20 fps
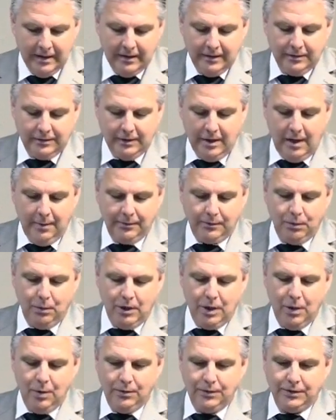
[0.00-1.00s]
Psalms
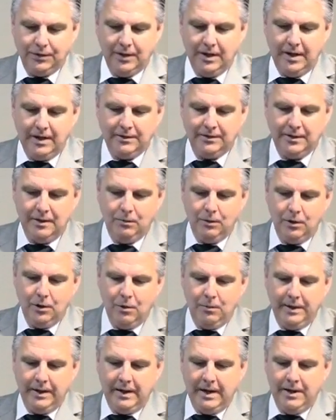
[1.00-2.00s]
106, and we're going
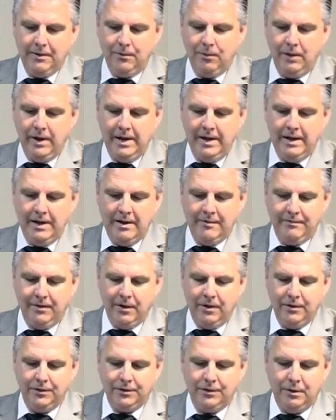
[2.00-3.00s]
to begin reading at
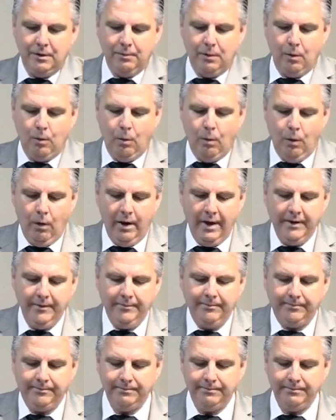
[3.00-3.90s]
verse number 1.